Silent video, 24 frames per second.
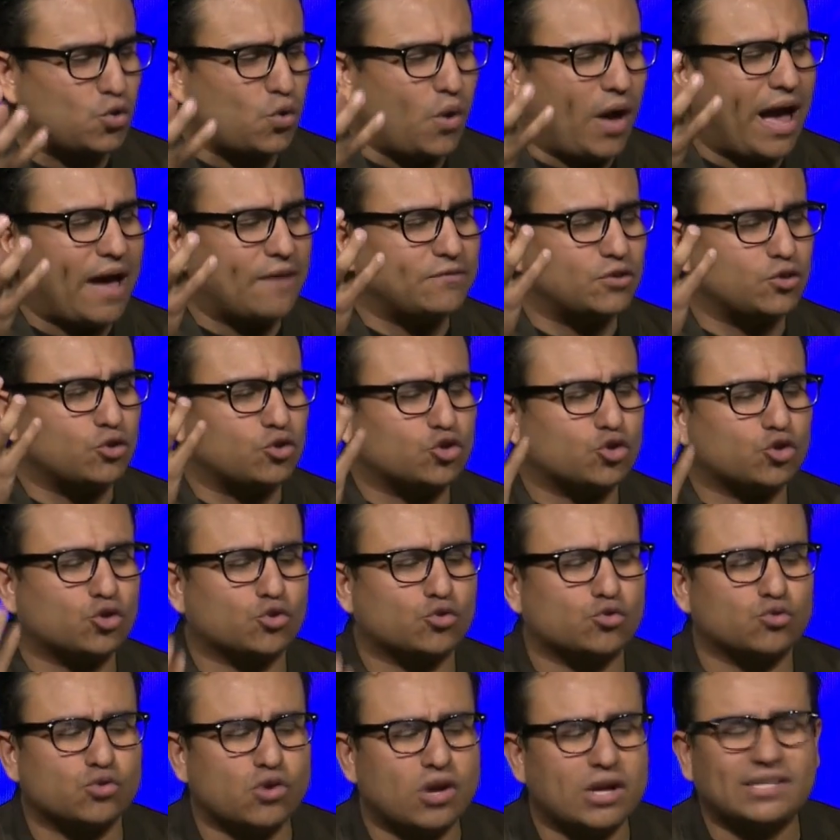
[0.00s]
You have to
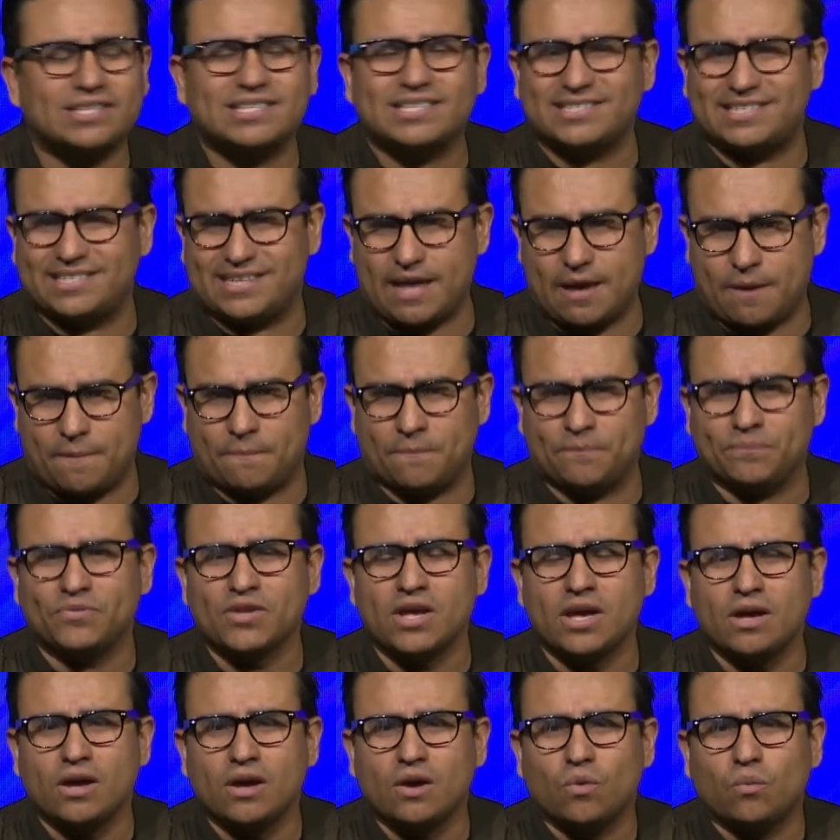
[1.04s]
trust him
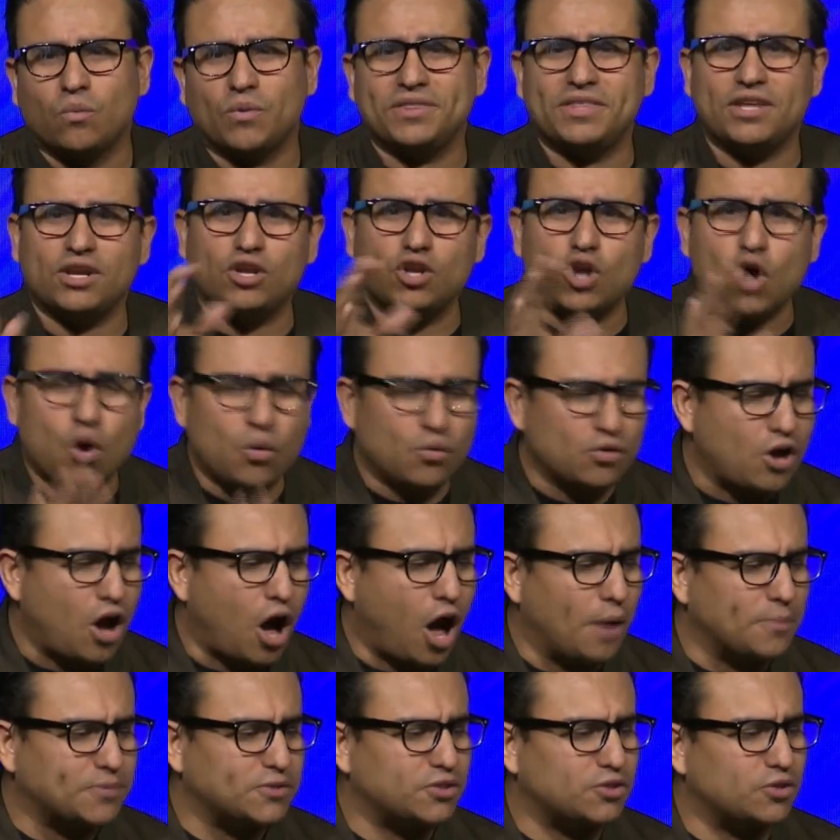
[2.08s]
with the known
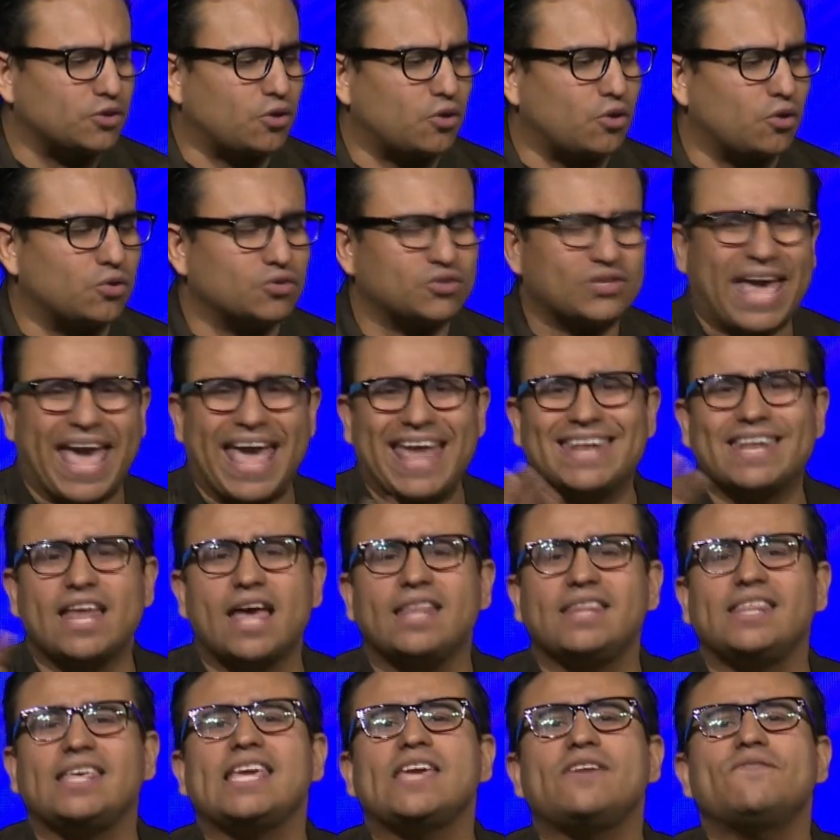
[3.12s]
obstacles and
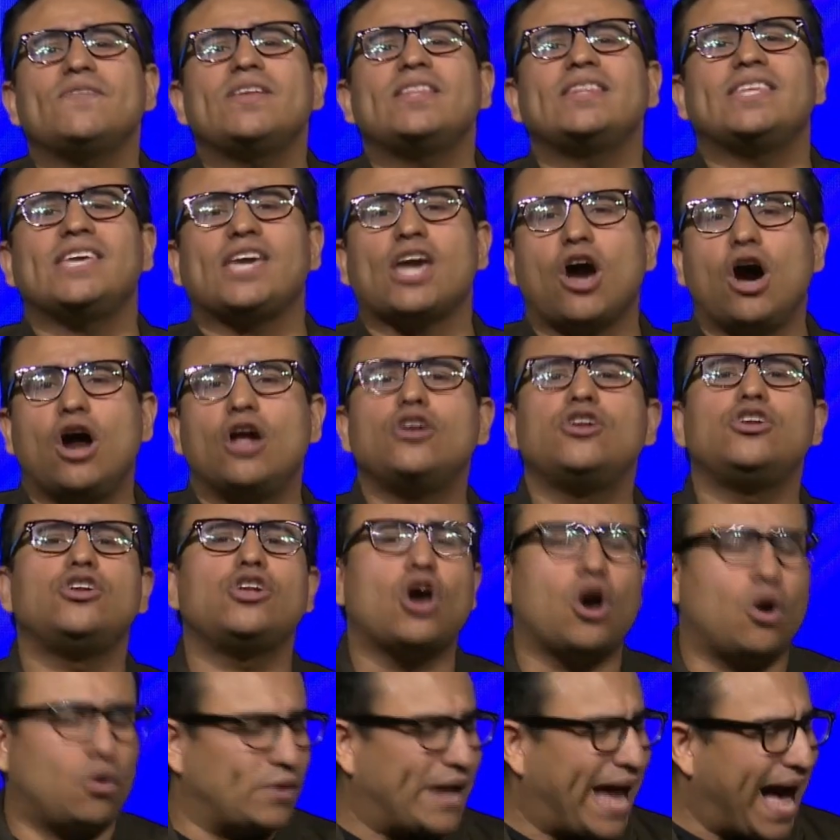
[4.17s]
even the
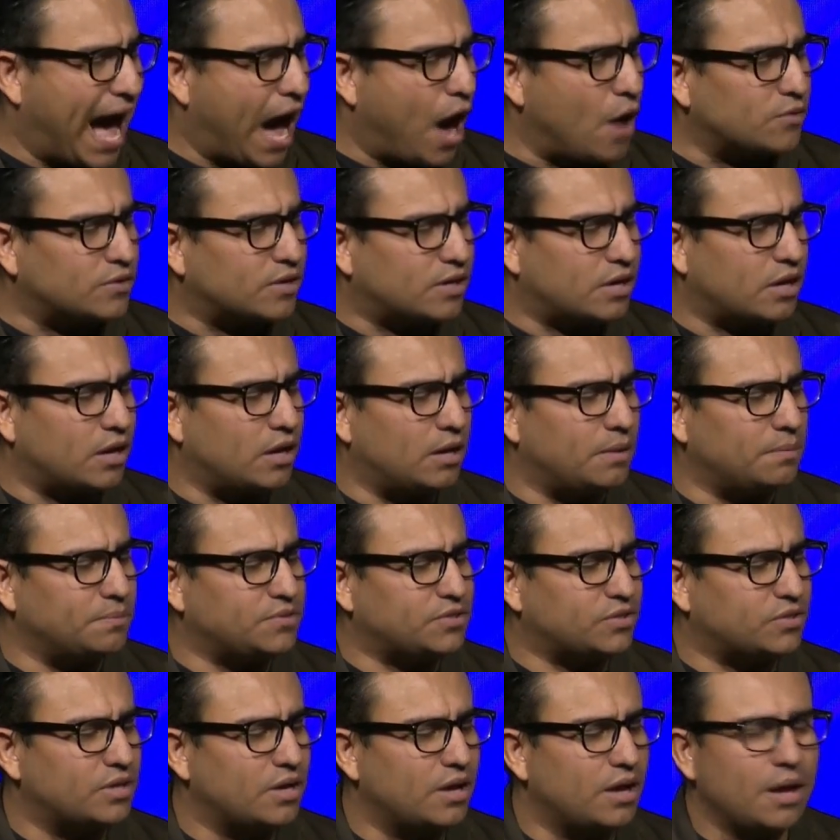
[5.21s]
unknown
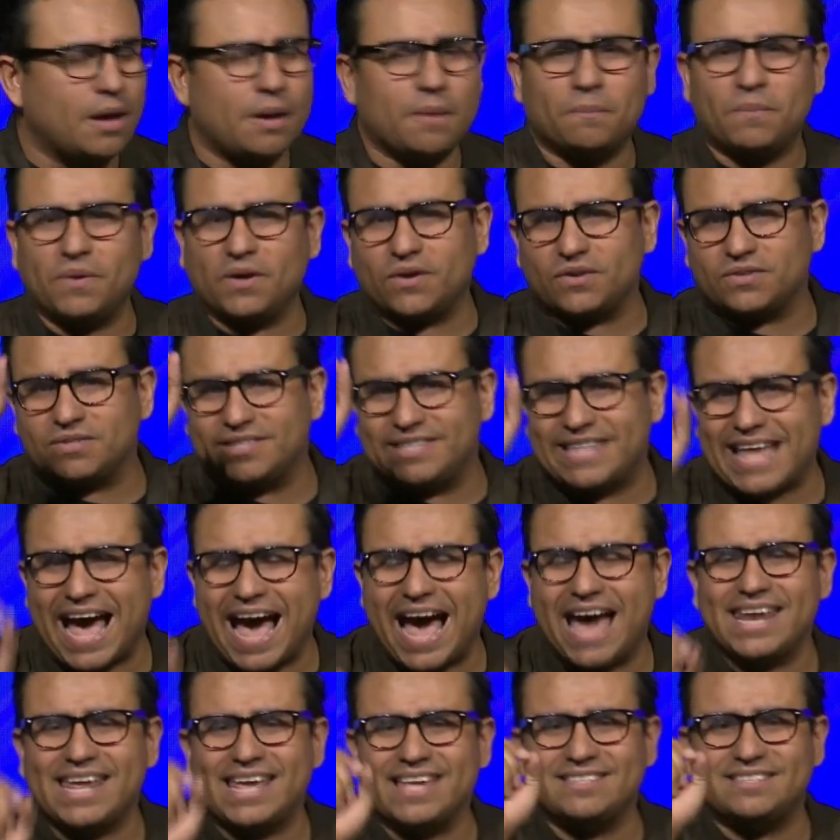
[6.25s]
outcomes, because
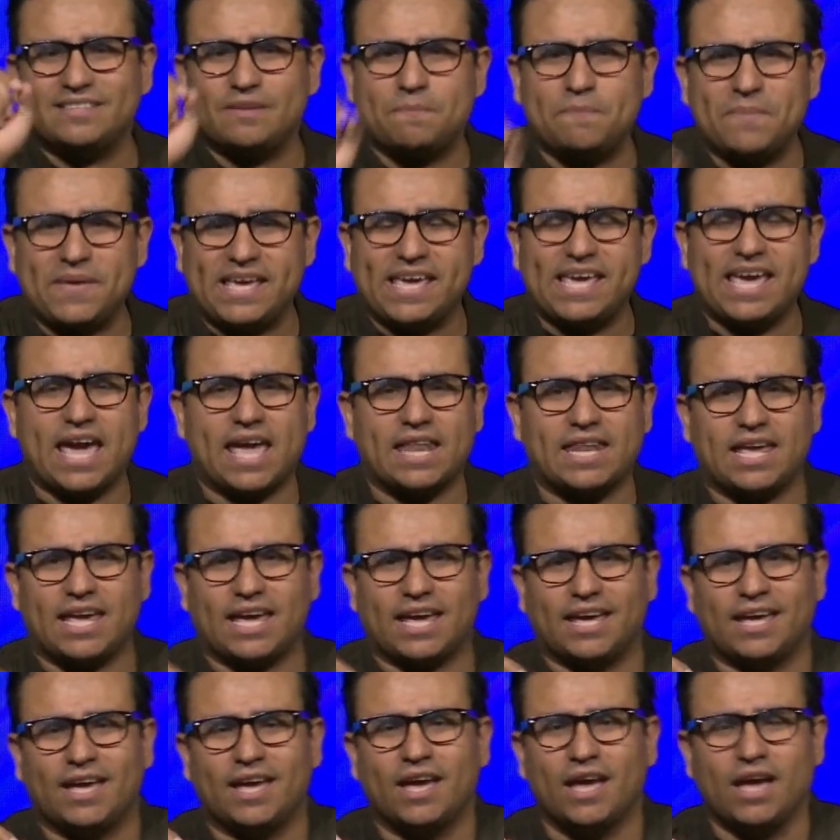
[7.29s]
that is the
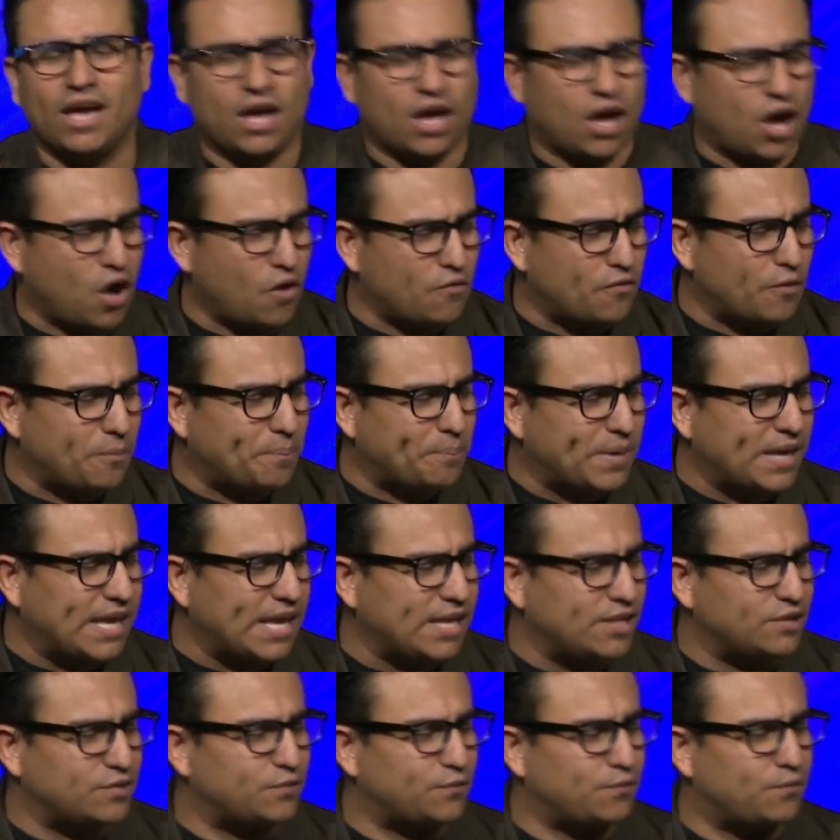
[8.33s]
beginning of a
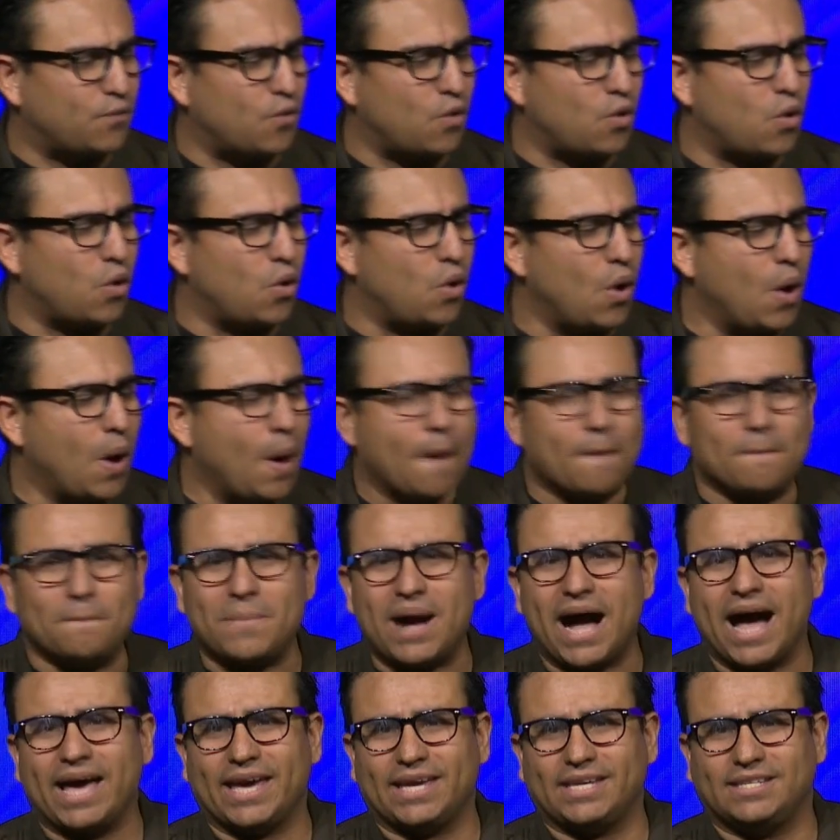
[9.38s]
peaceful
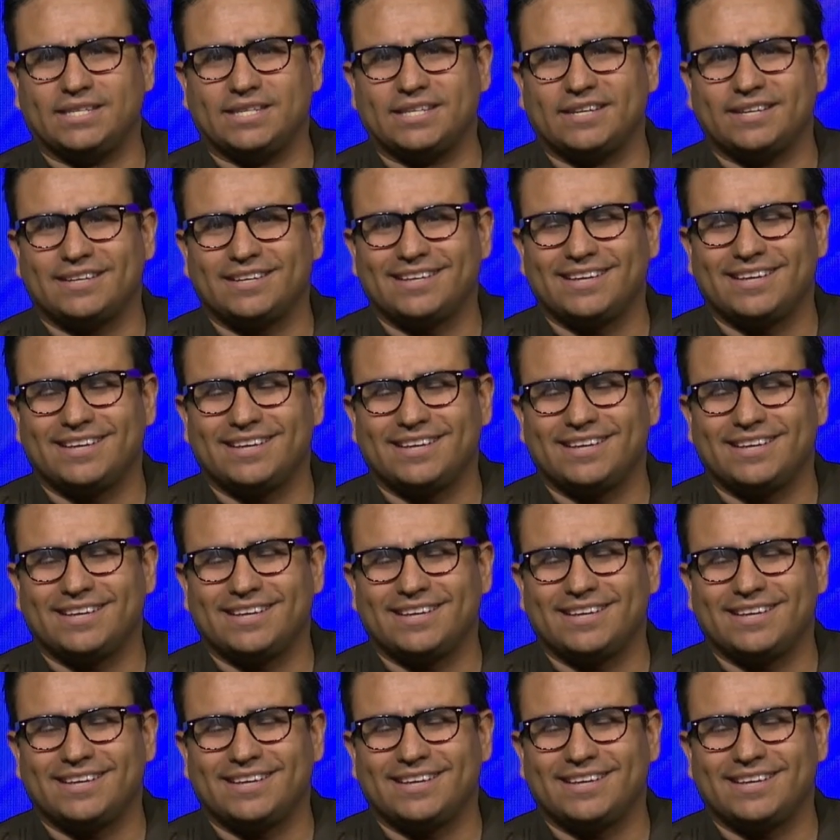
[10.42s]
mind.